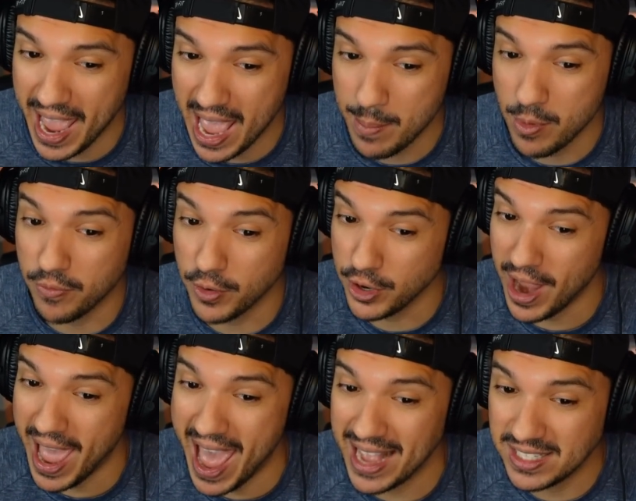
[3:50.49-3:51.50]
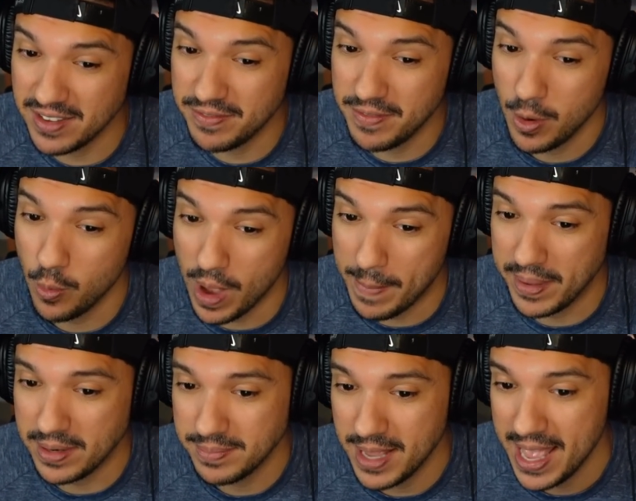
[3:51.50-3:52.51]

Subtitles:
ammo for your active weapon